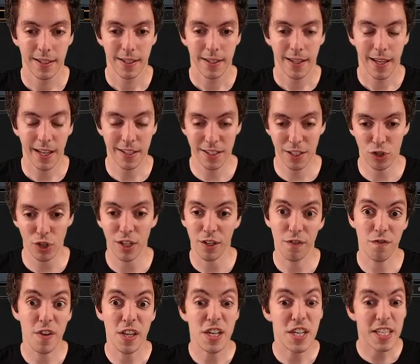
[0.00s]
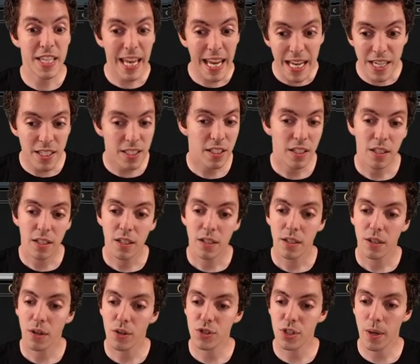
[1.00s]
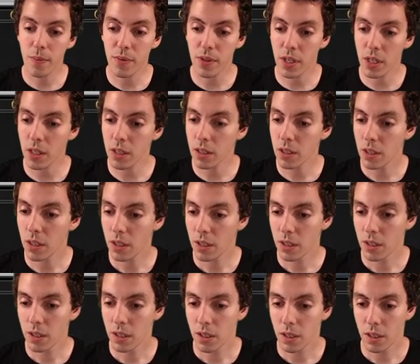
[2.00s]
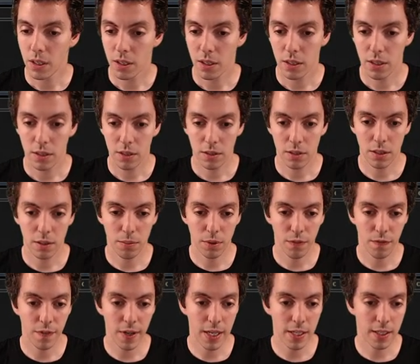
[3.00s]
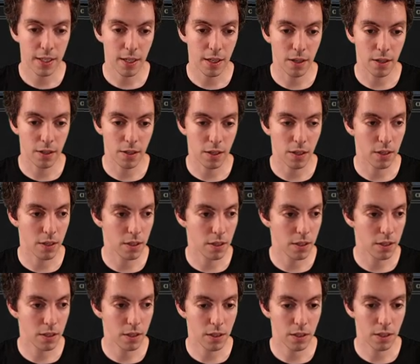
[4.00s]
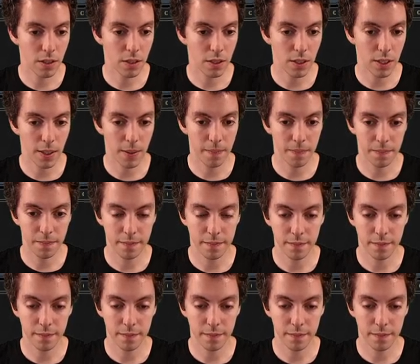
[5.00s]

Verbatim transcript: I guess I could draw like Vindicate or something. Right, defeat counter. Um,